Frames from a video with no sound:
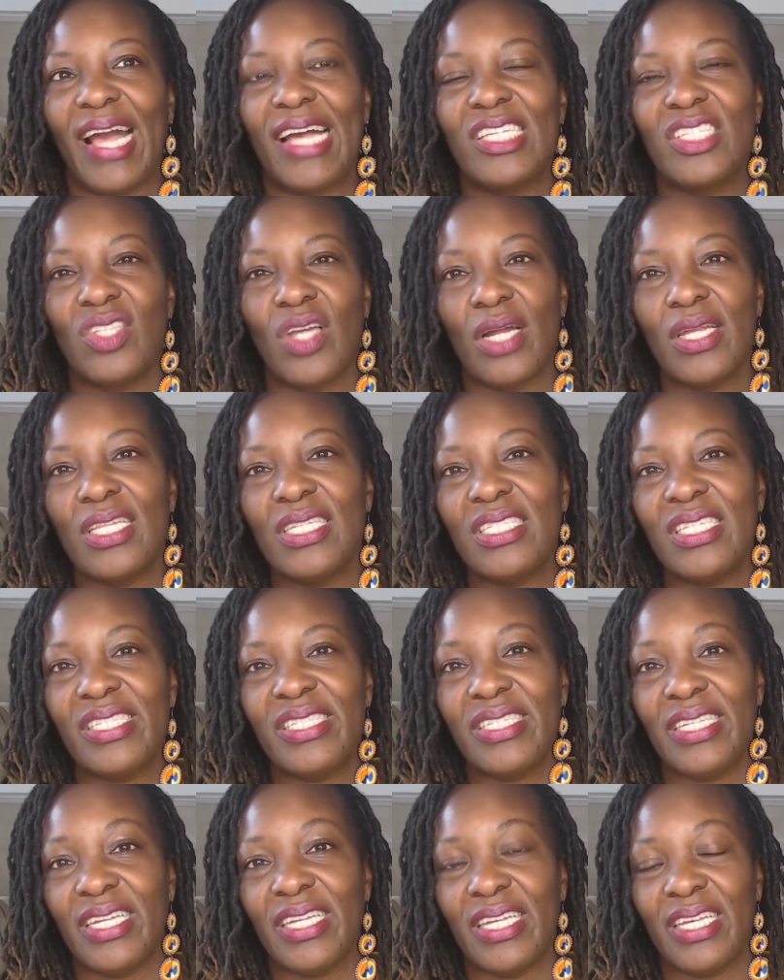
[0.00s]
I
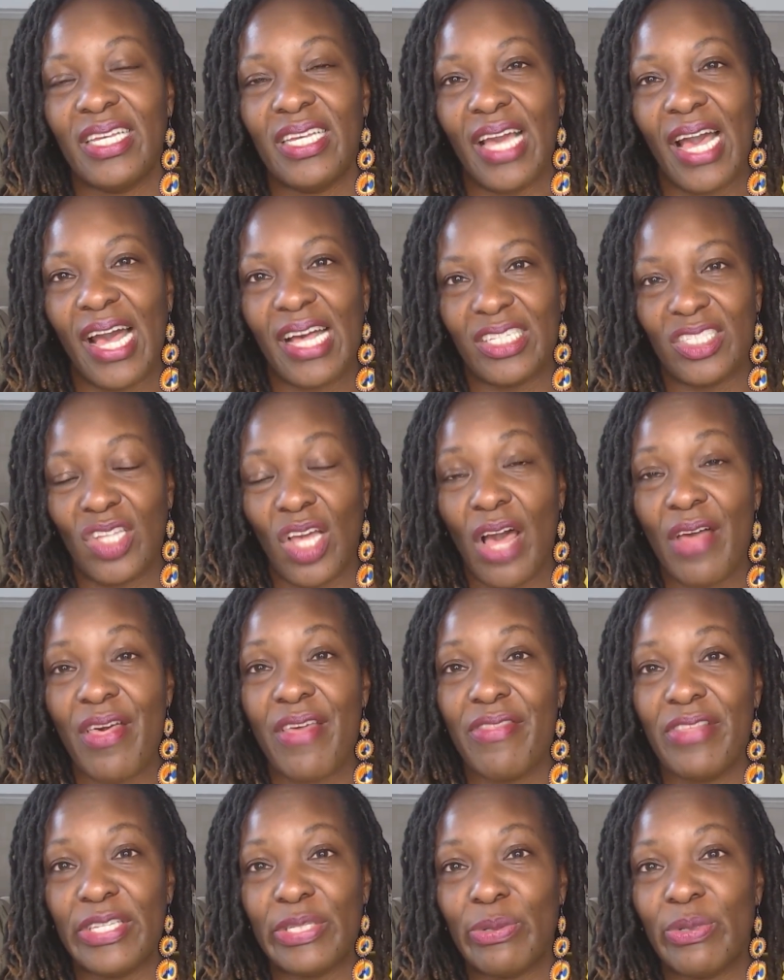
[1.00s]
saw
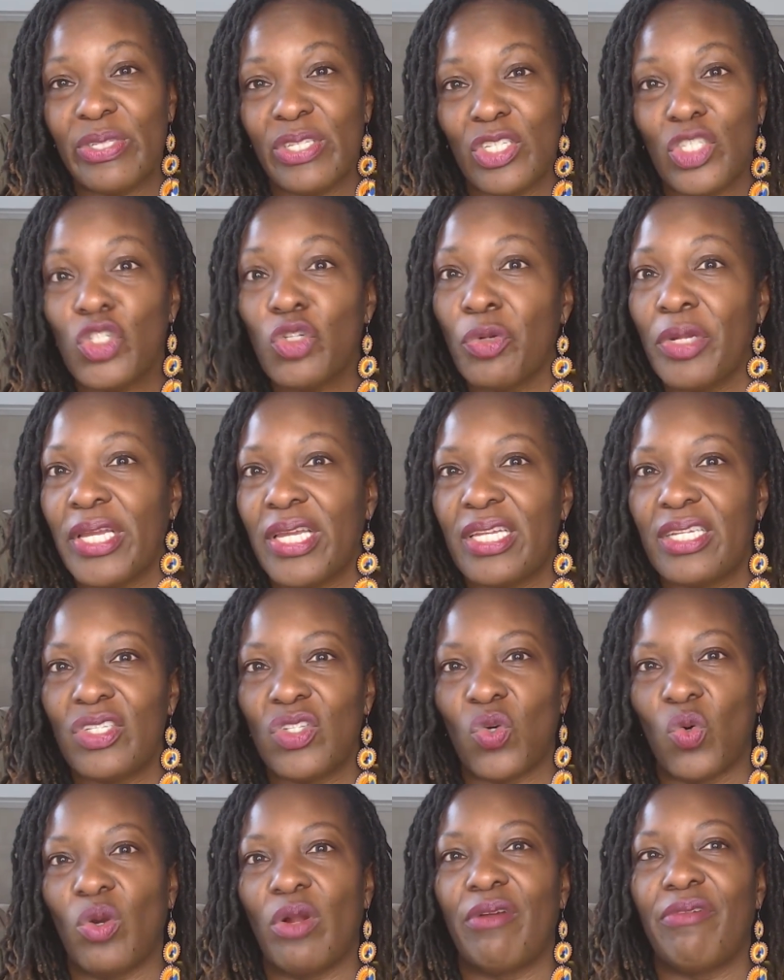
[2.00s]
that this was a trend
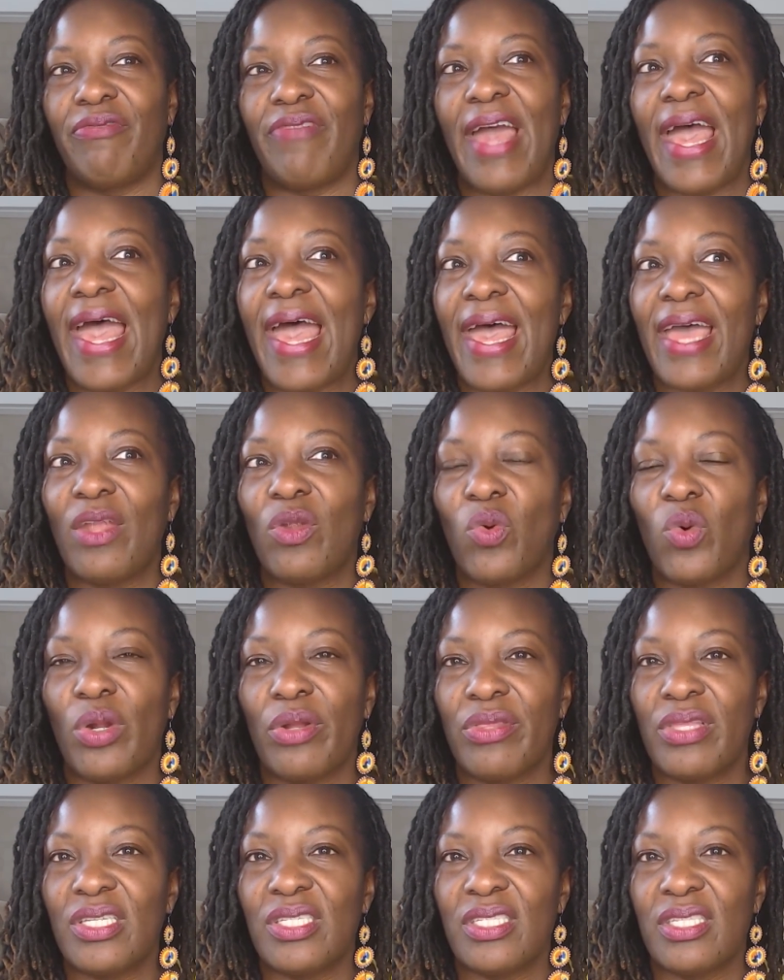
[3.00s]
or a fad, or
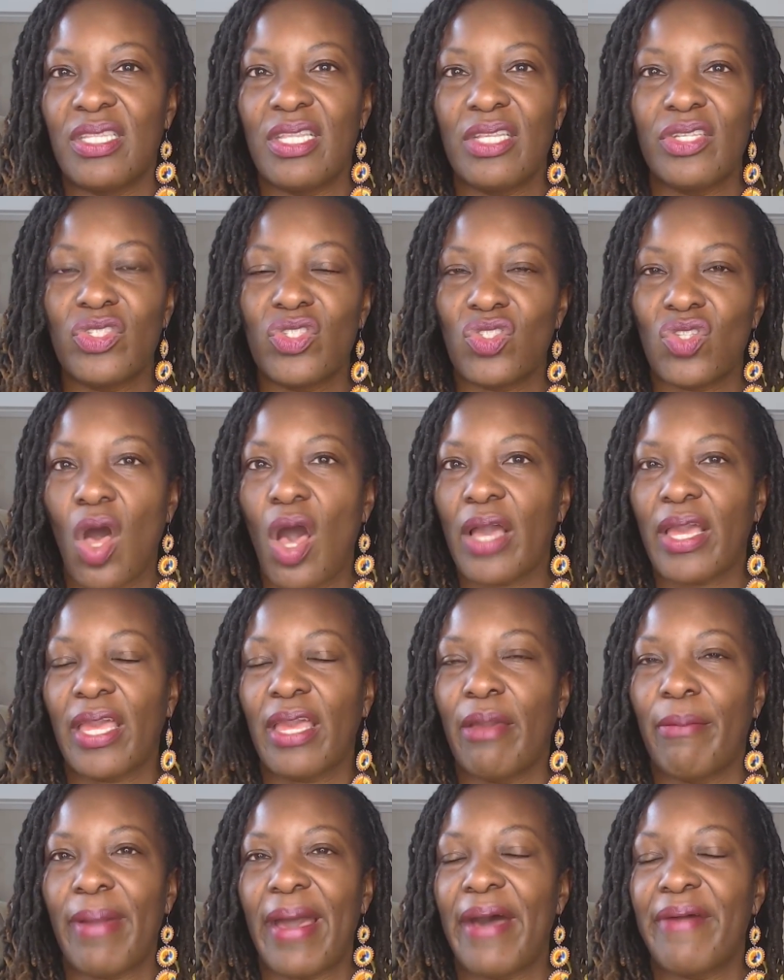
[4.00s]
this
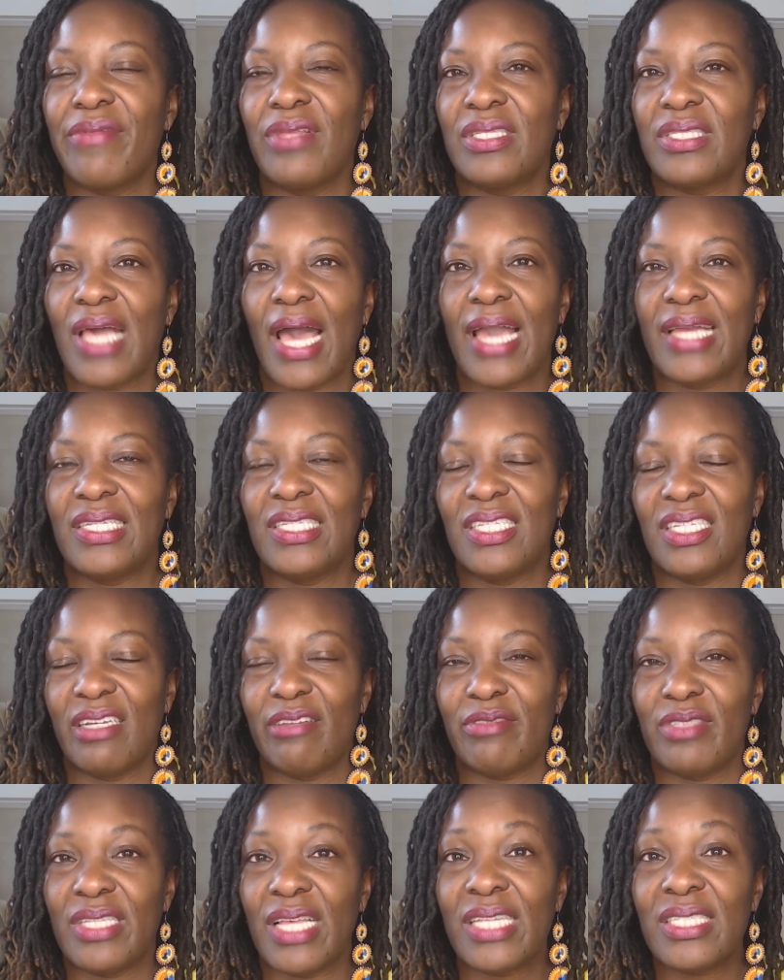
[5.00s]
talking about this idea
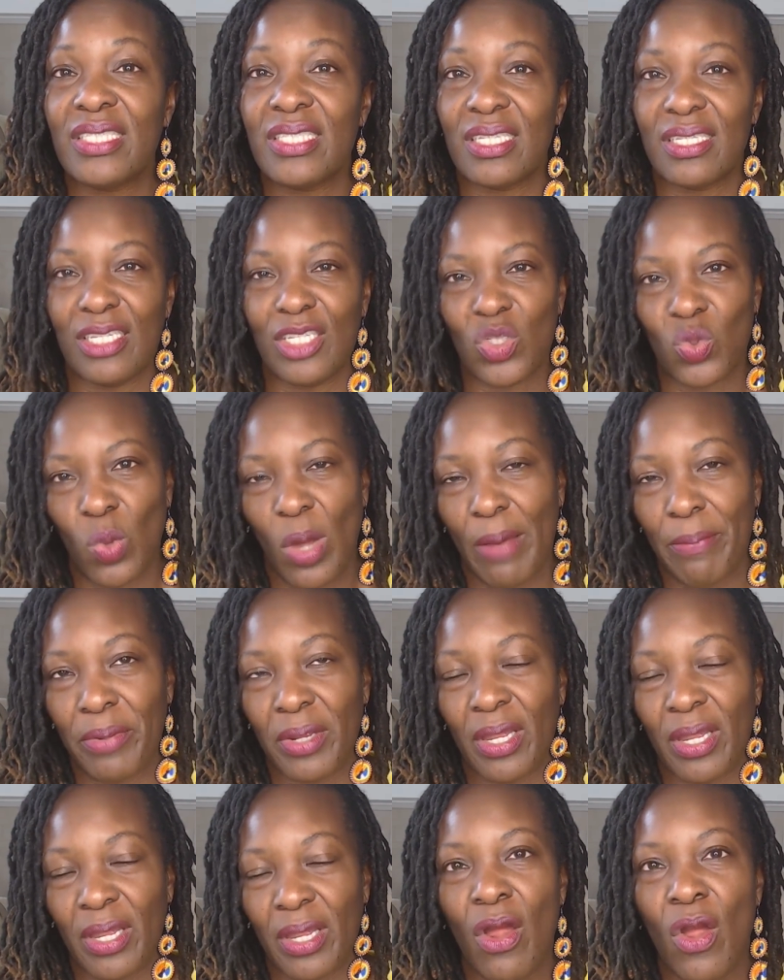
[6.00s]
of destiny
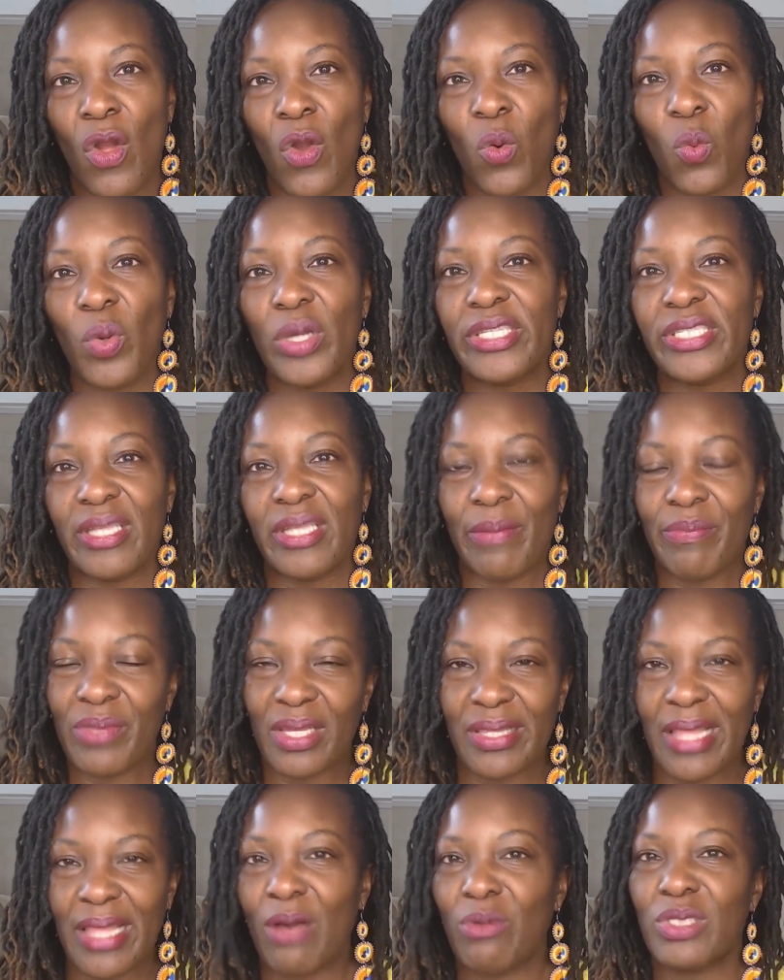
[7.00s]
swapping was
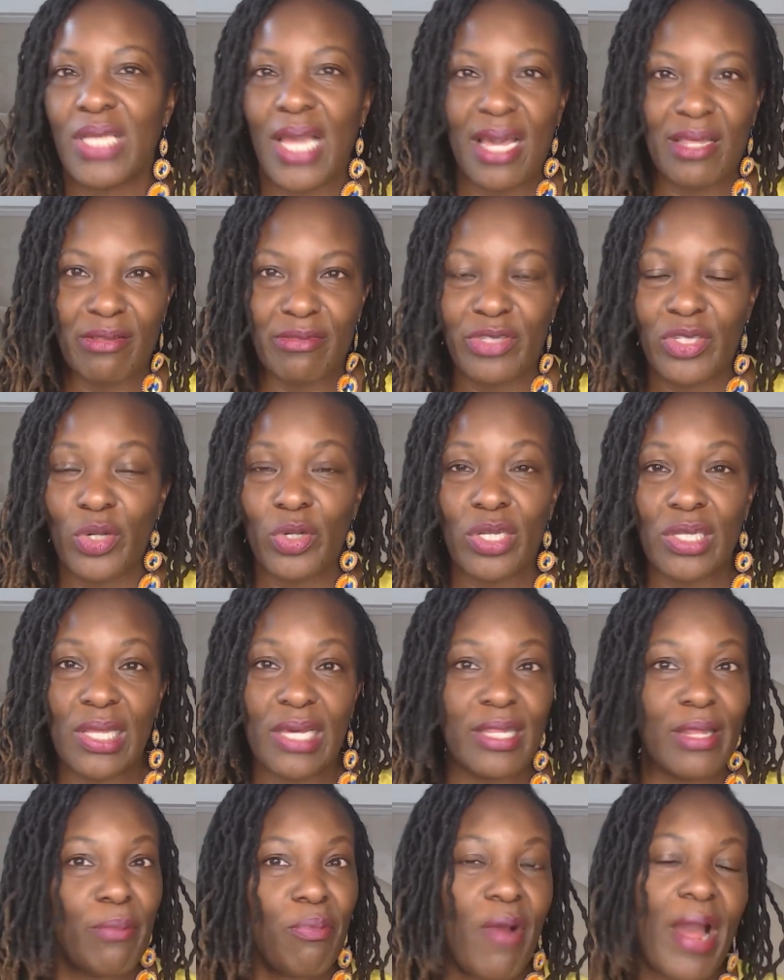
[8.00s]
something that was kind of
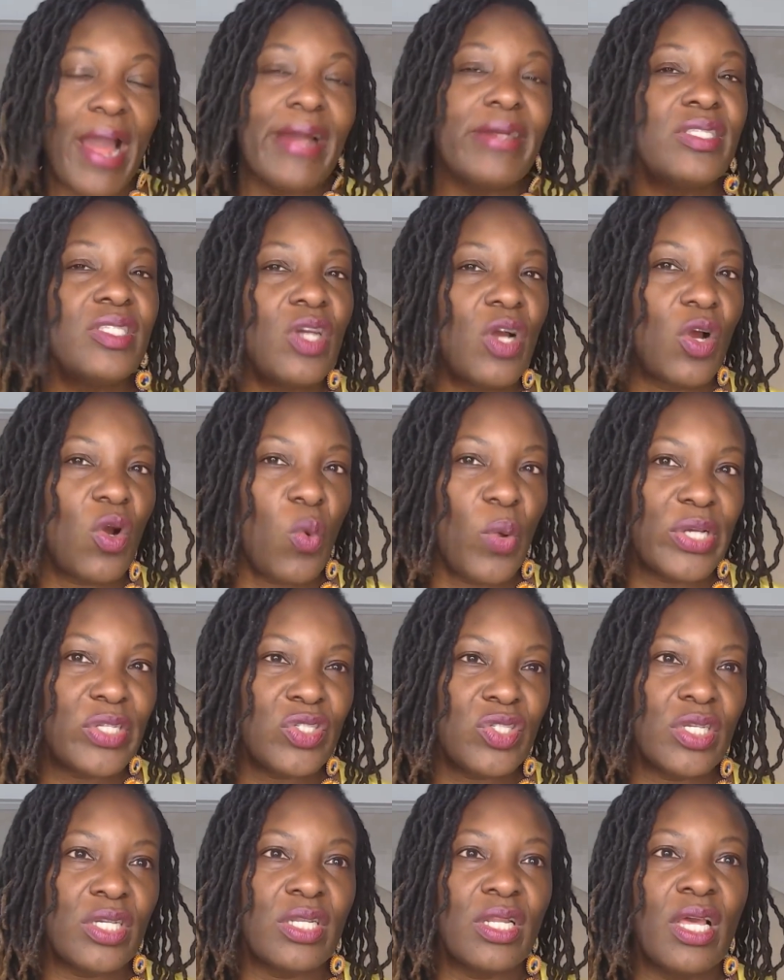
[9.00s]
circulating prior to her
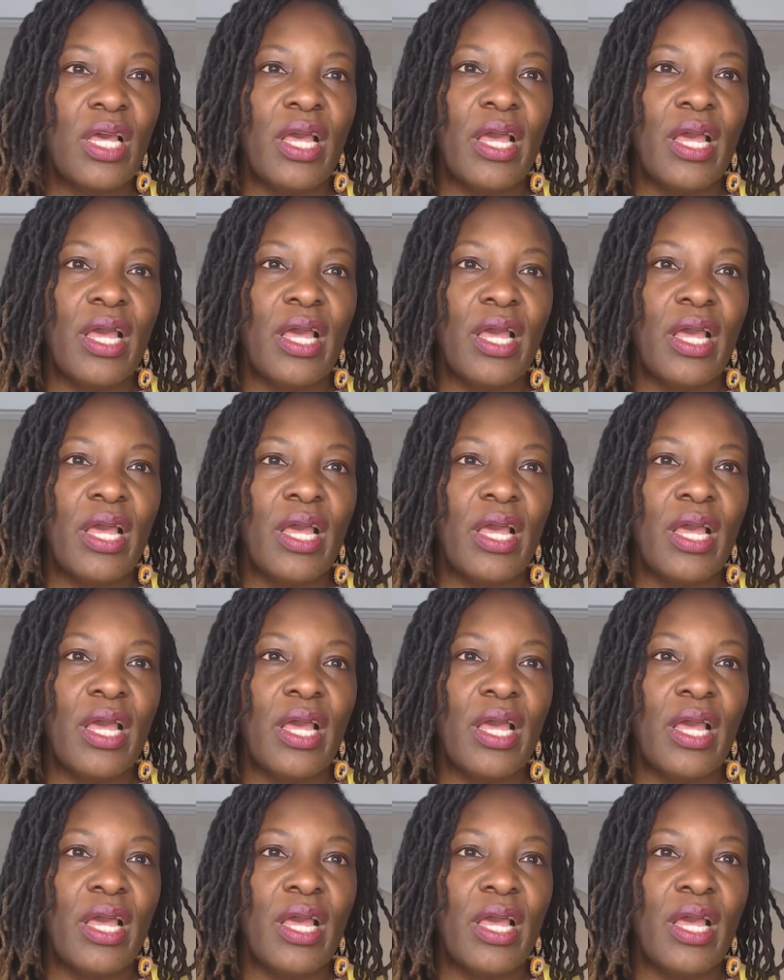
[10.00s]
question.